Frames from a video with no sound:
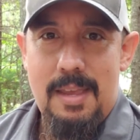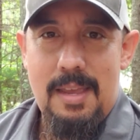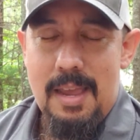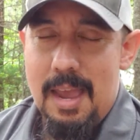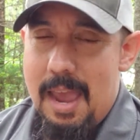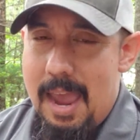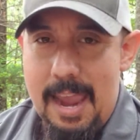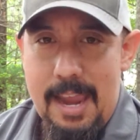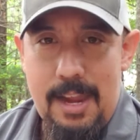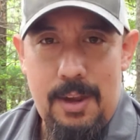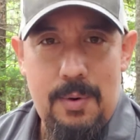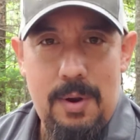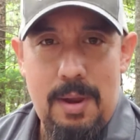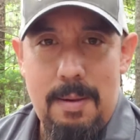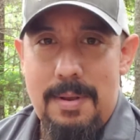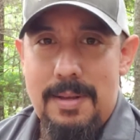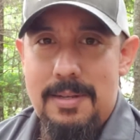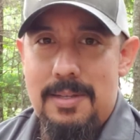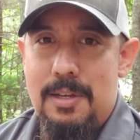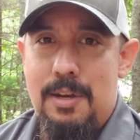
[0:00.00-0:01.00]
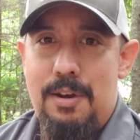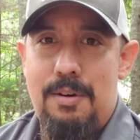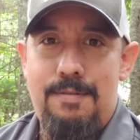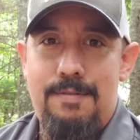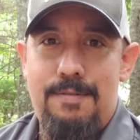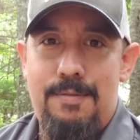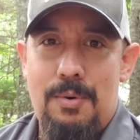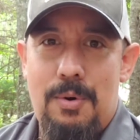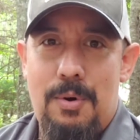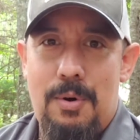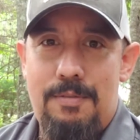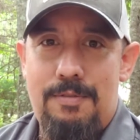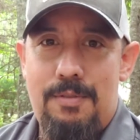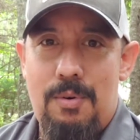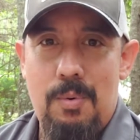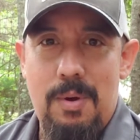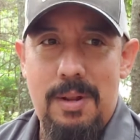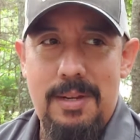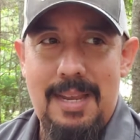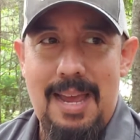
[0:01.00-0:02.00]
angry at myself for
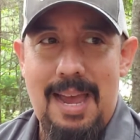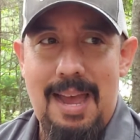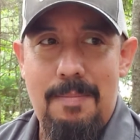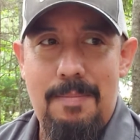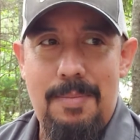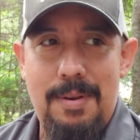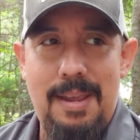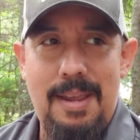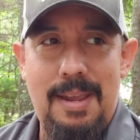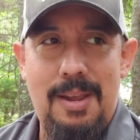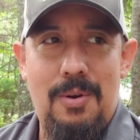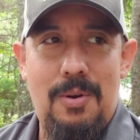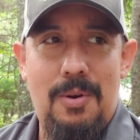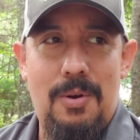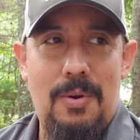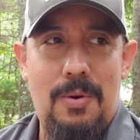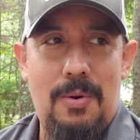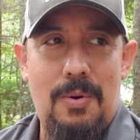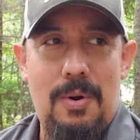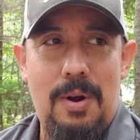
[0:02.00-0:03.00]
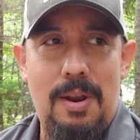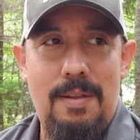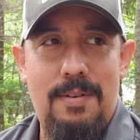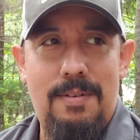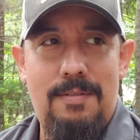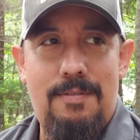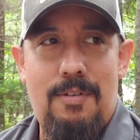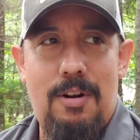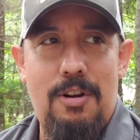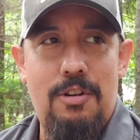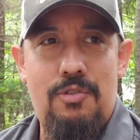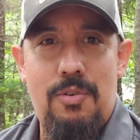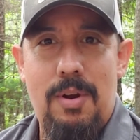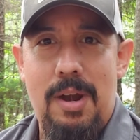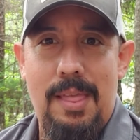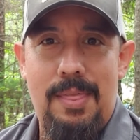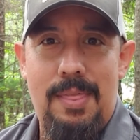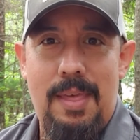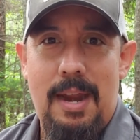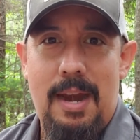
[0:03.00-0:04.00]
what's happening, or even
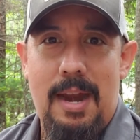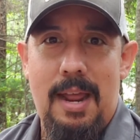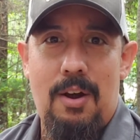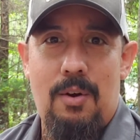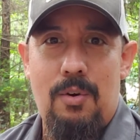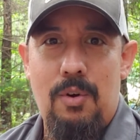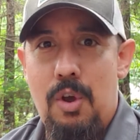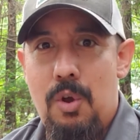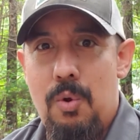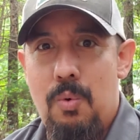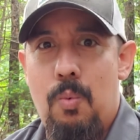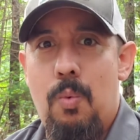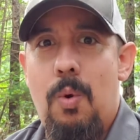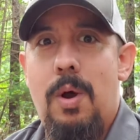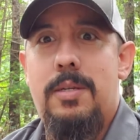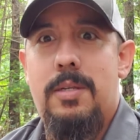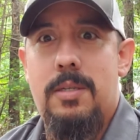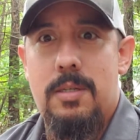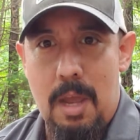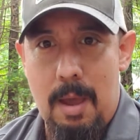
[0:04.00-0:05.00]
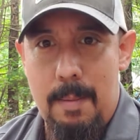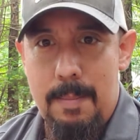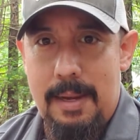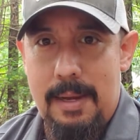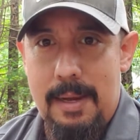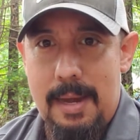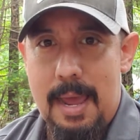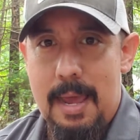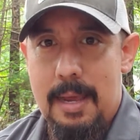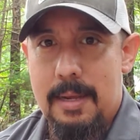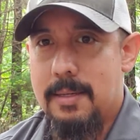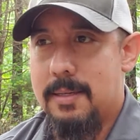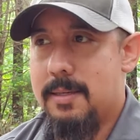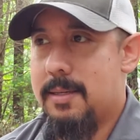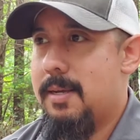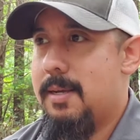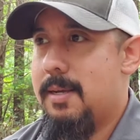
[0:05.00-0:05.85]
frustrated that I don't know what's coming next,